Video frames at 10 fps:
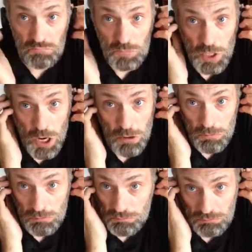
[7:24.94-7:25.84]
So,
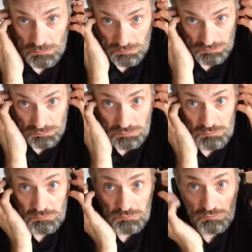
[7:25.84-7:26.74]

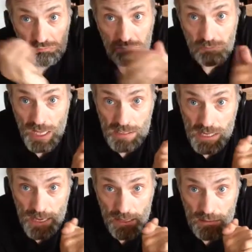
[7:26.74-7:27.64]
that's
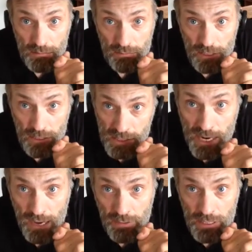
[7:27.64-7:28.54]
it. You see
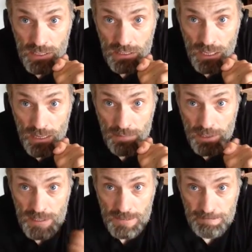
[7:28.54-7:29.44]
how easy setup
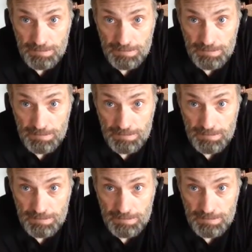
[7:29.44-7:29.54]
is.